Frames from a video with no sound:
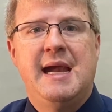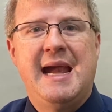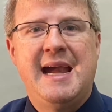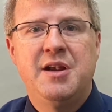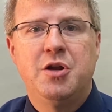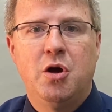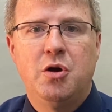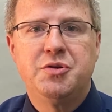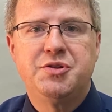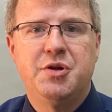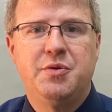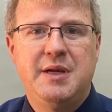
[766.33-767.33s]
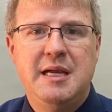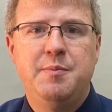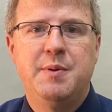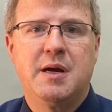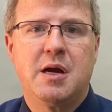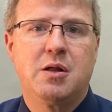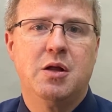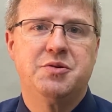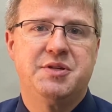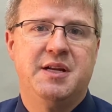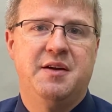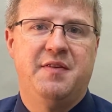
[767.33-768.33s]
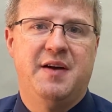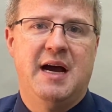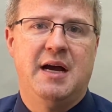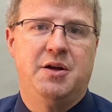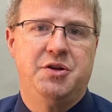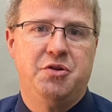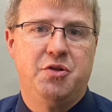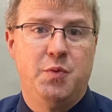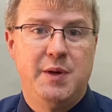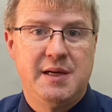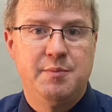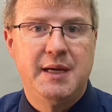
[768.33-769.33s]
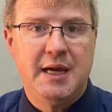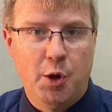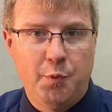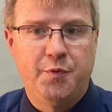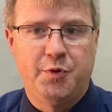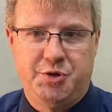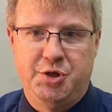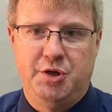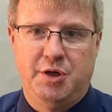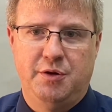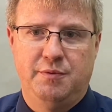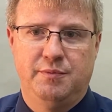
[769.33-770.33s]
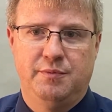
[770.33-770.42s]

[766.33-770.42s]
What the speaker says: and also keeping a close enough eye on you that we can be helpful to you.